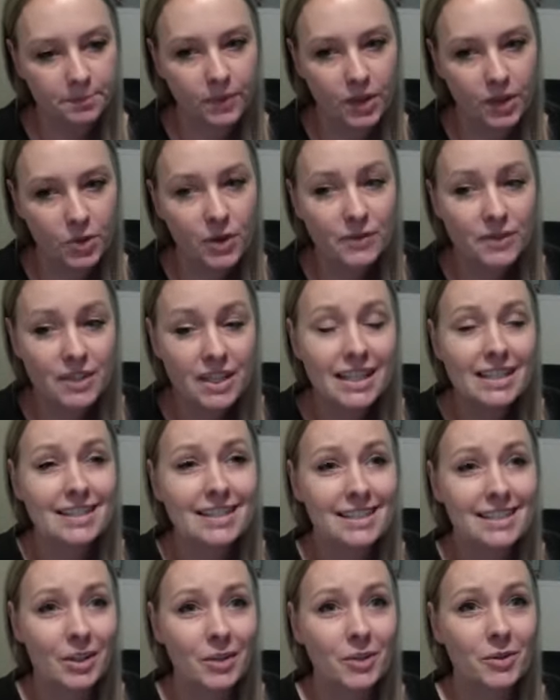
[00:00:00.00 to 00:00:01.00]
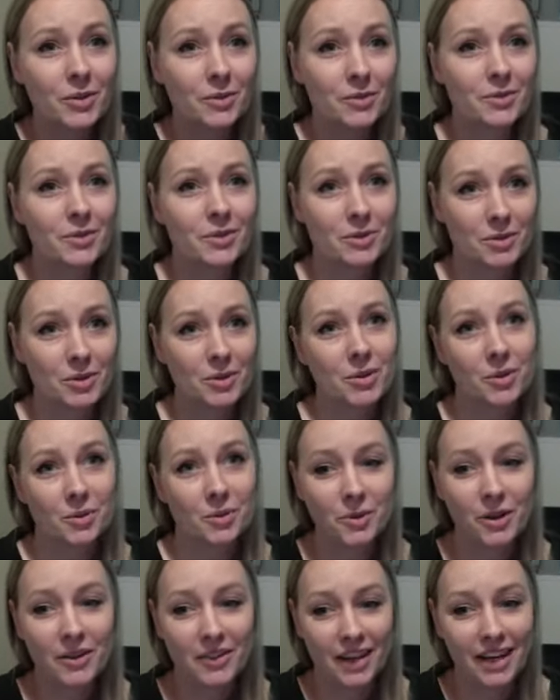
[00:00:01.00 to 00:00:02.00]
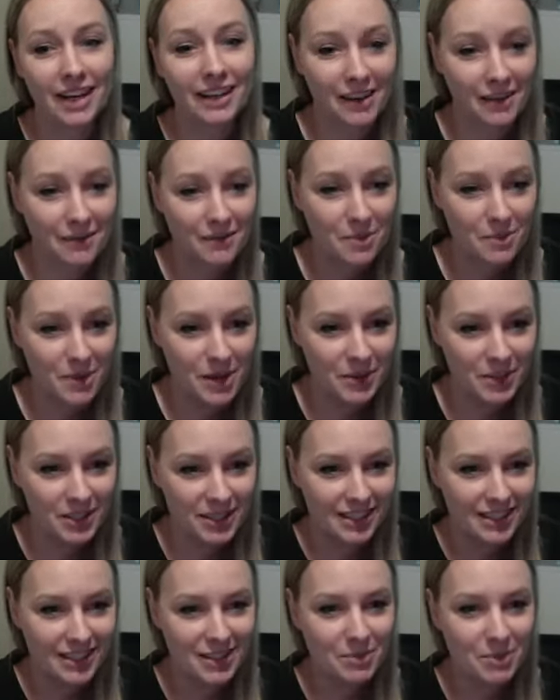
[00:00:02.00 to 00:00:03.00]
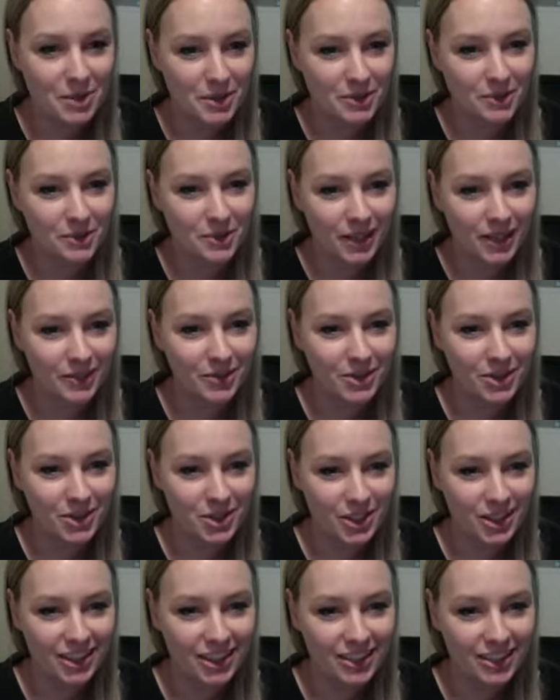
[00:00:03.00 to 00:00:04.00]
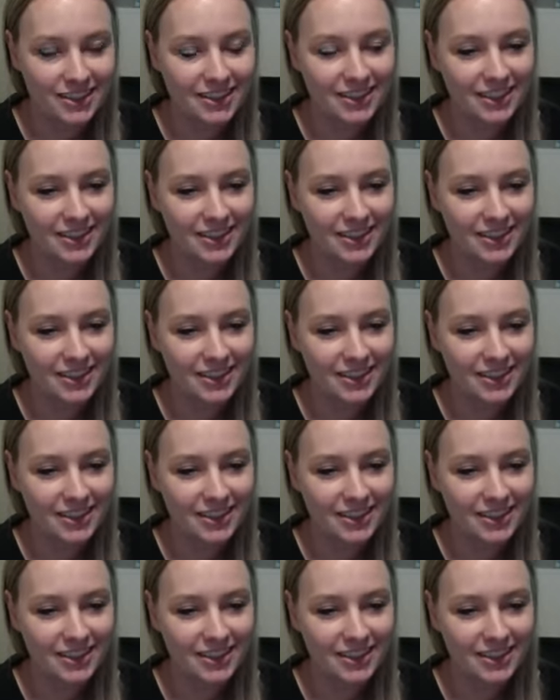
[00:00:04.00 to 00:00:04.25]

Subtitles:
thrifting is still the one that I love the most. It's the most fun for sure. So.